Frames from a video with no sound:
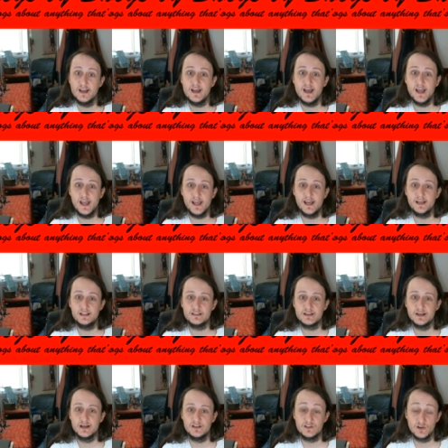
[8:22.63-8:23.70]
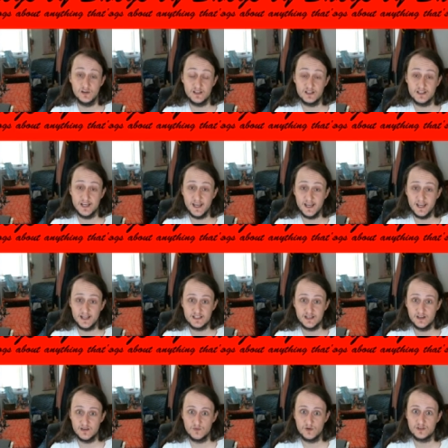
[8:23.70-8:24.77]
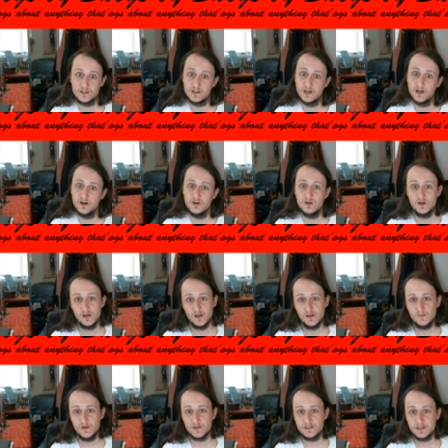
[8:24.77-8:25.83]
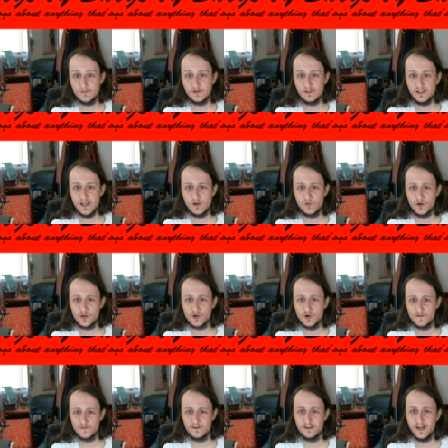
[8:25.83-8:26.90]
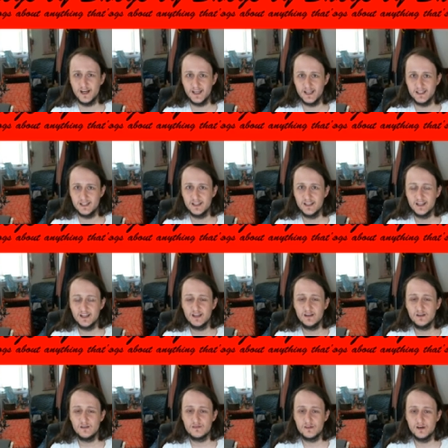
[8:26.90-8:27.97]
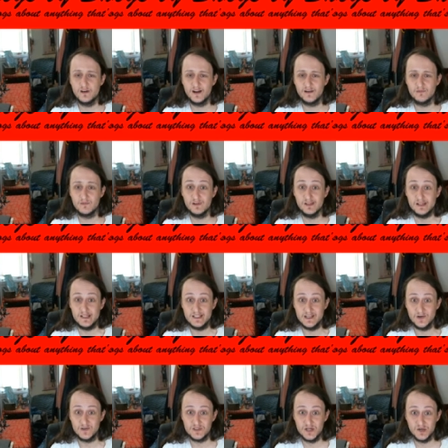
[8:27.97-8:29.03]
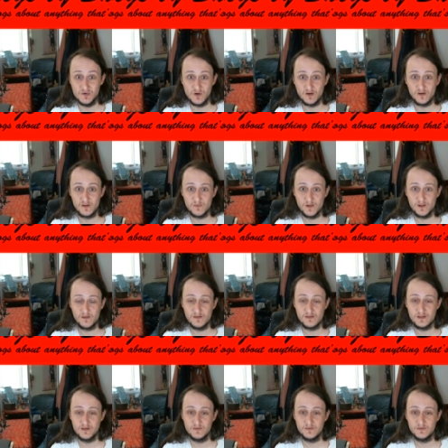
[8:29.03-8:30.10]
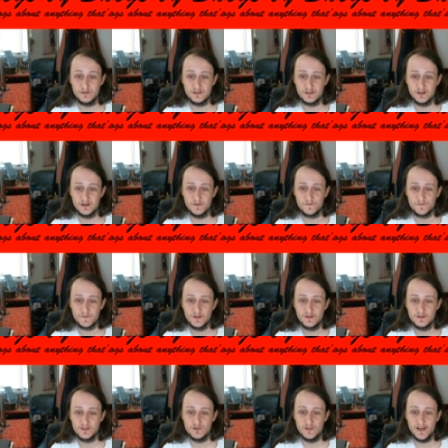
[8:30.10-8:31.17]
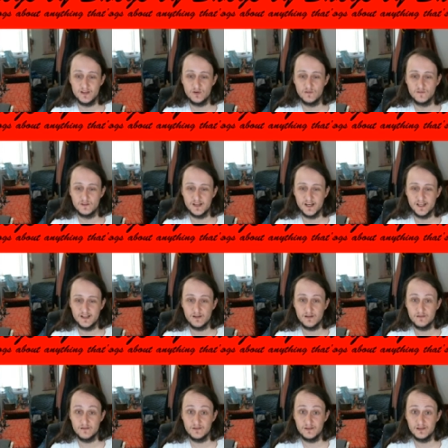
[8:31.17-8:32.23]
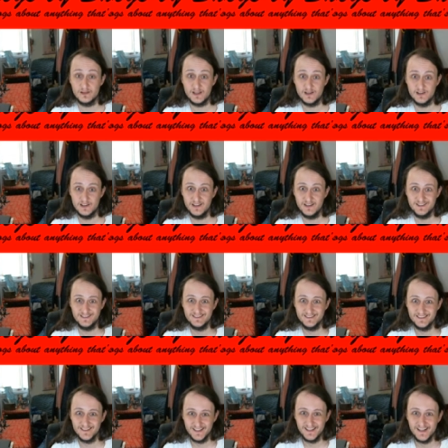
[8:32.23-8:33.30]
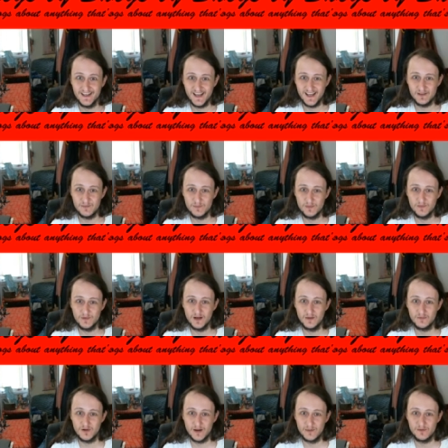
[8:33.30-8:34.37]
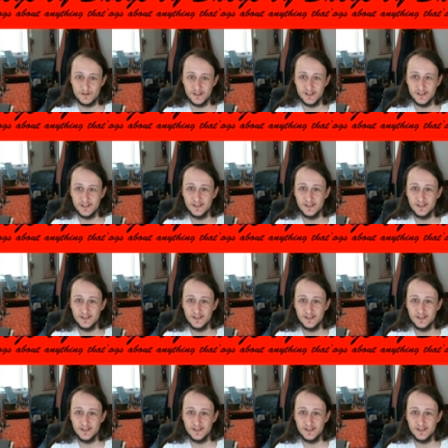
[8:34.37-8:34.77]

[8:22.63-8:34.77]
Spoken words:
And during the day, I tell them where to go, but typically I work overnight, so I really don't know where there's places to do that overnight legally and properly.